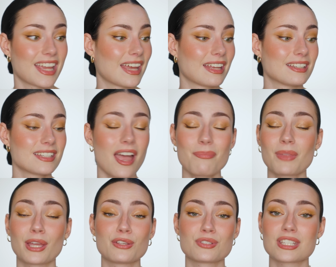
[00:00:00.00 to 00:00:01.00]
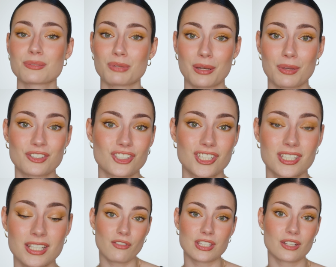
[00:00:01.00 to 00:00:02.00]
And yeah, I use this pretty much
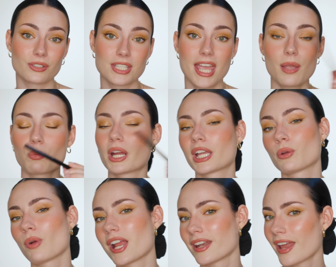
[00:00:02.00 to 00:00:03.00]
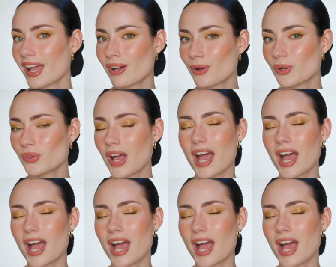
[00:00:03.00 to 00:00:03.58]
every single day. I'm wearing it right now.